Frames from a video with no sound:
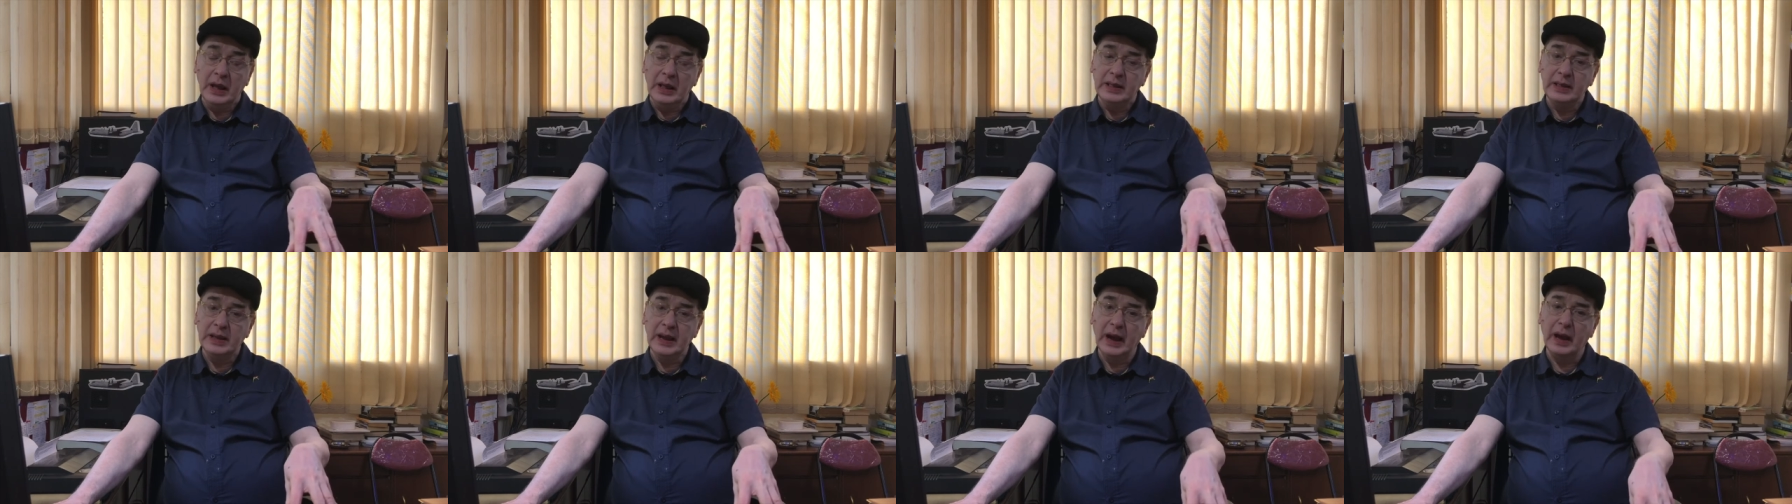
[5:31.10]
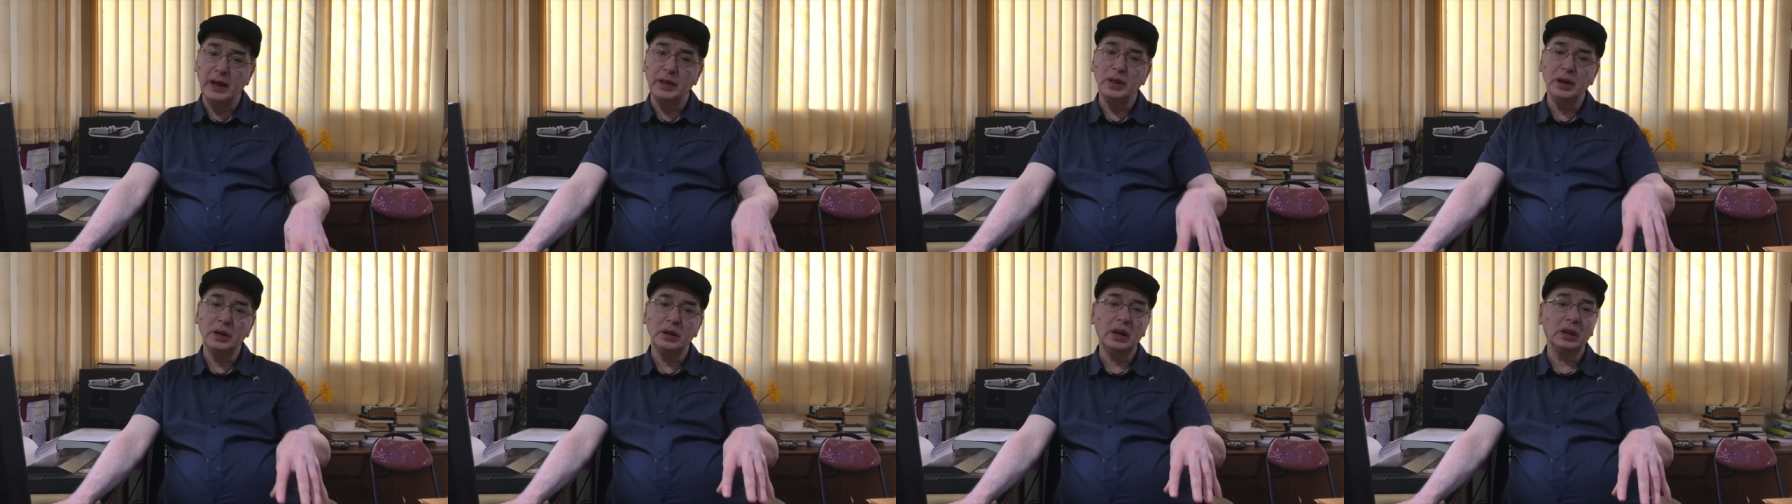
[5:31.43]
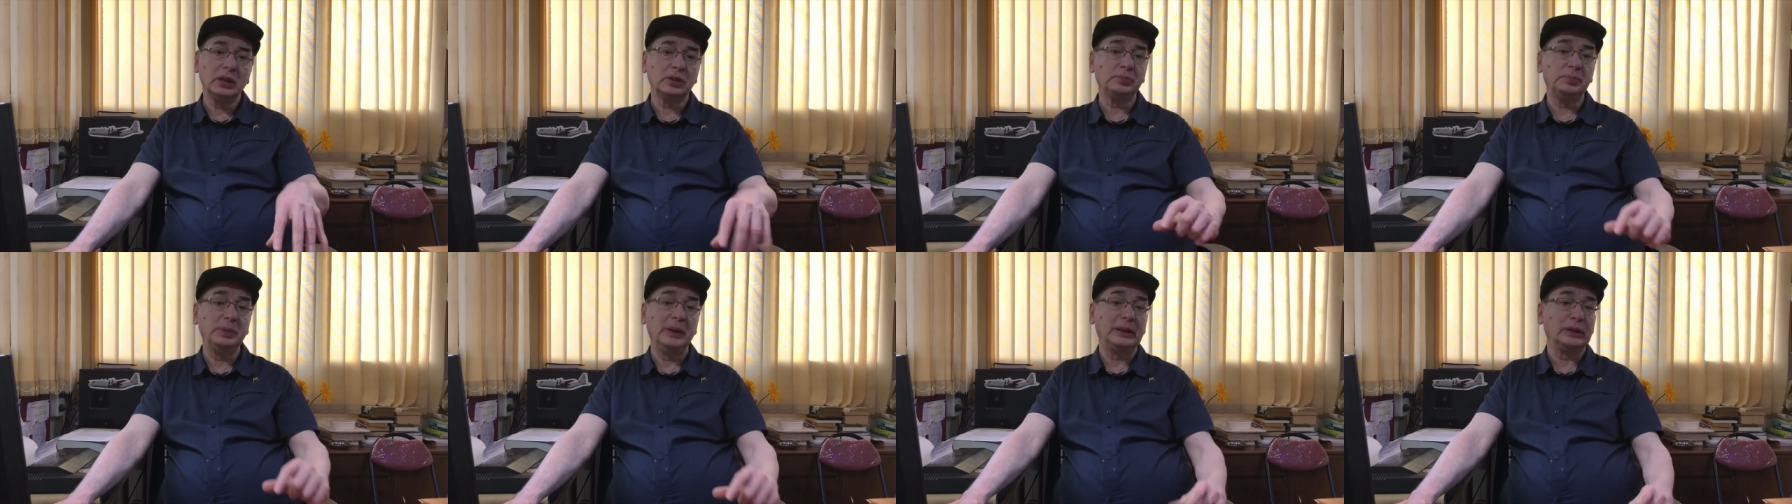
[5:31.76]
The other
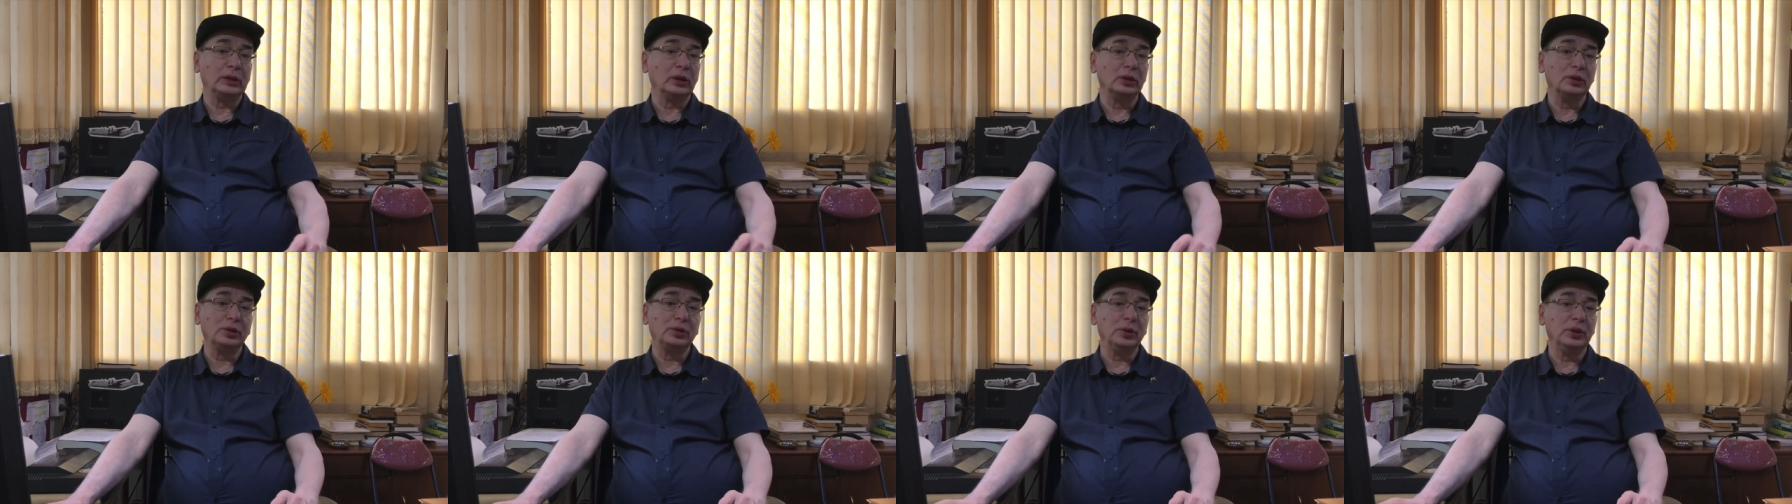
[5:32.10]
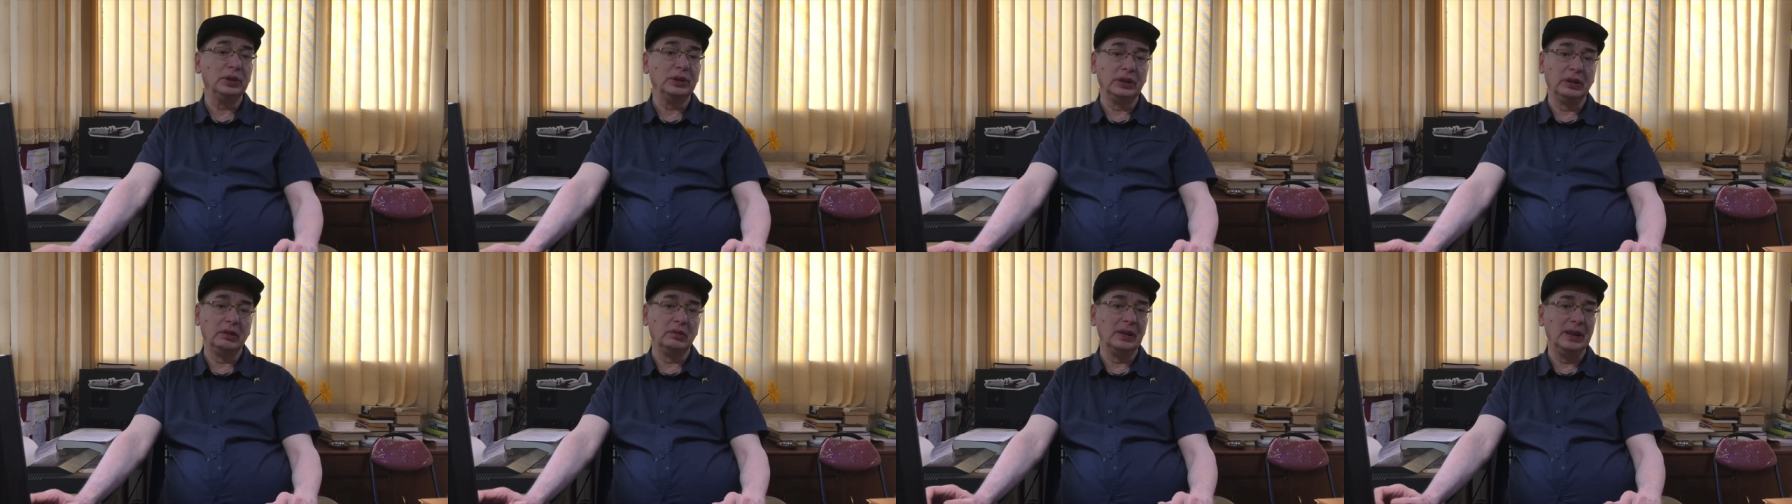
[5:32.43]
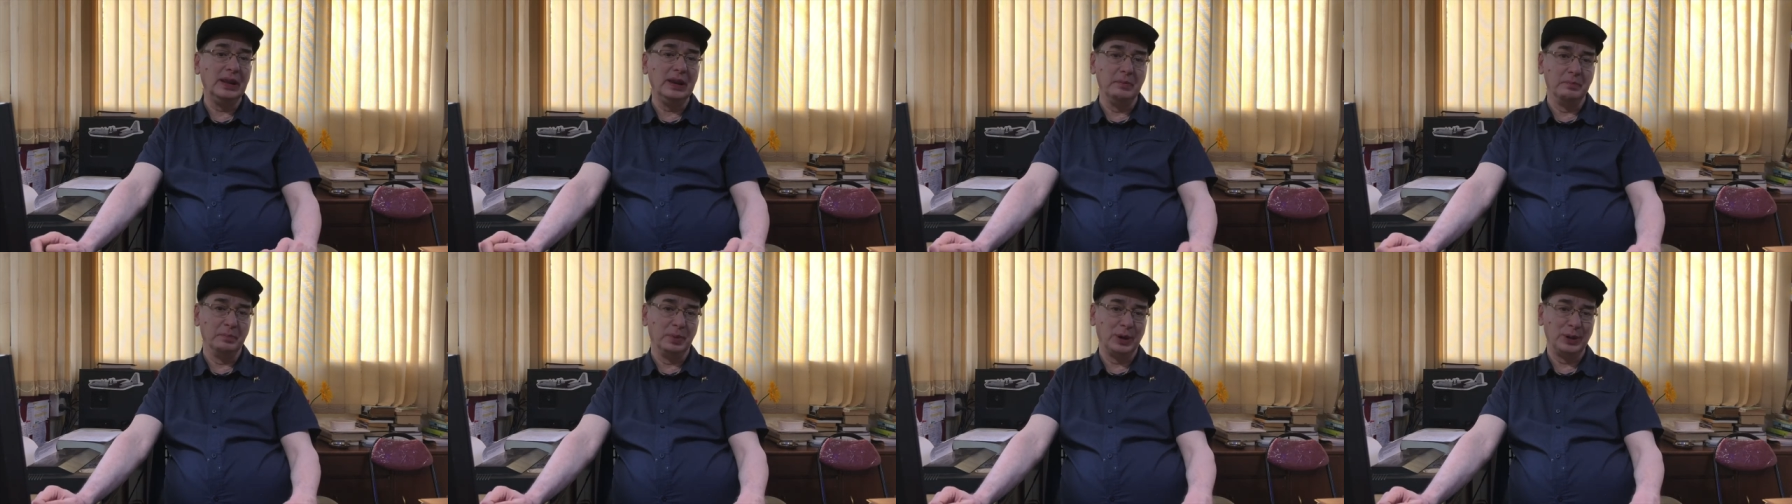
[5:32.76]
aspect also is
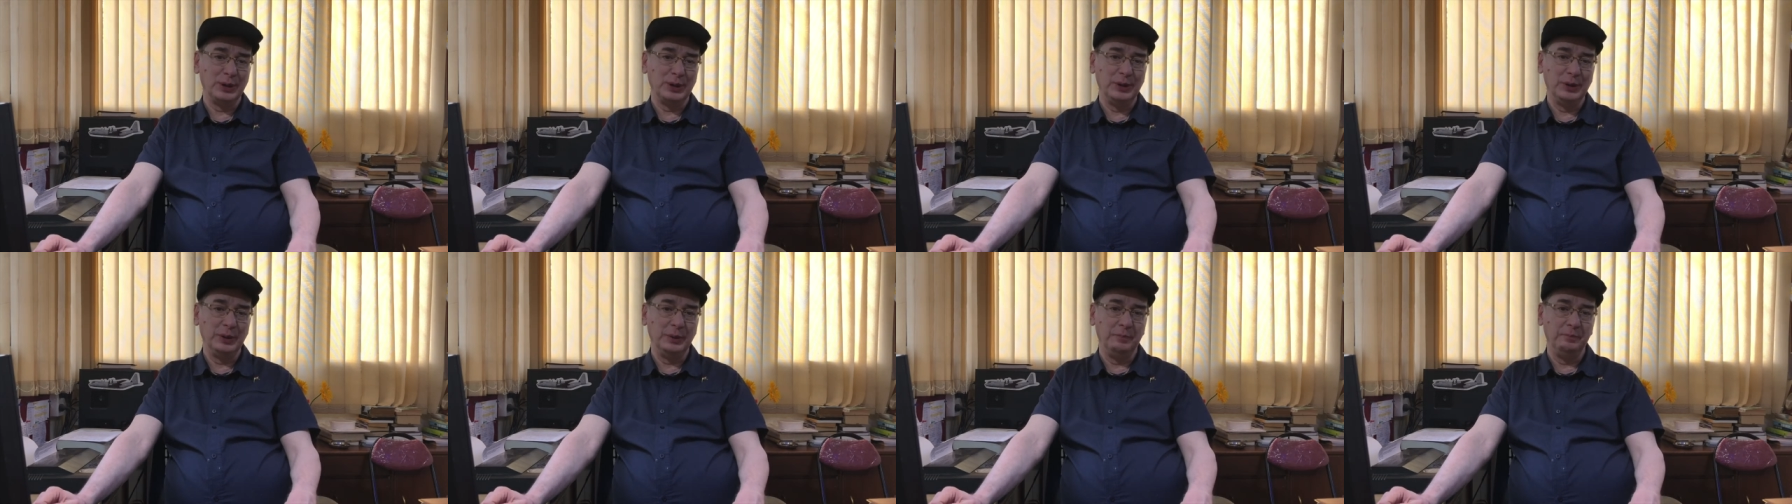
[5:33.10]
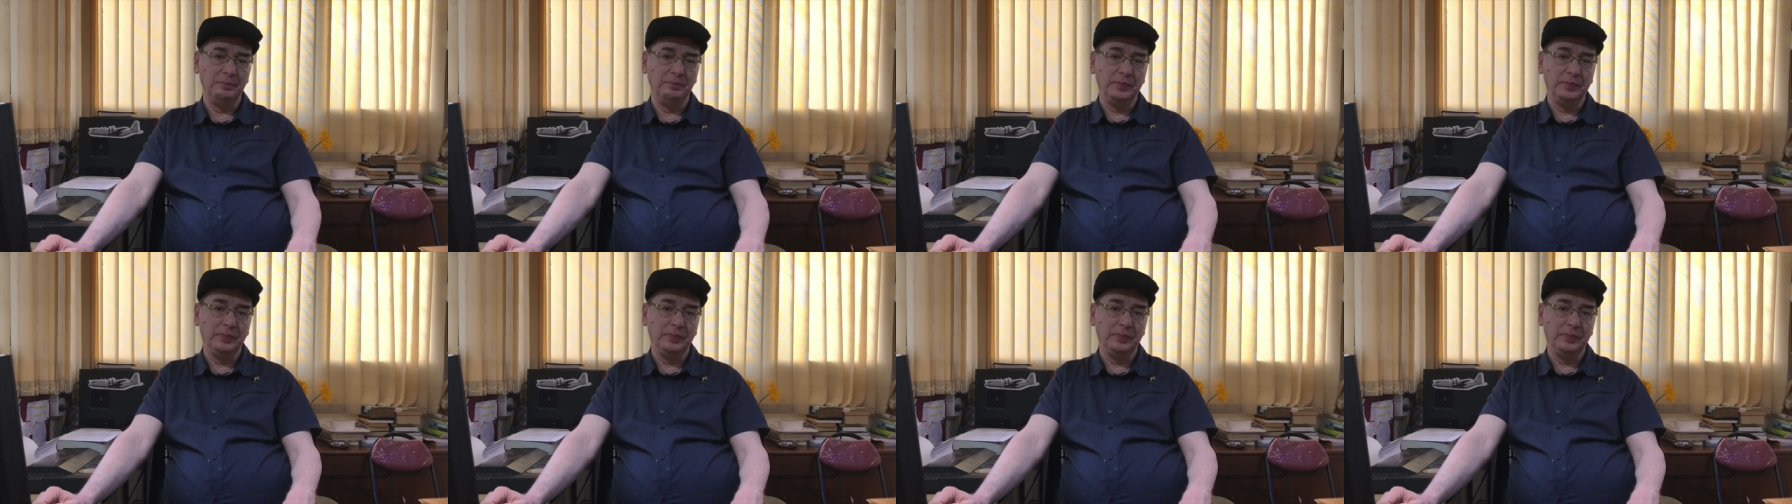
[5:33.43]
equally important.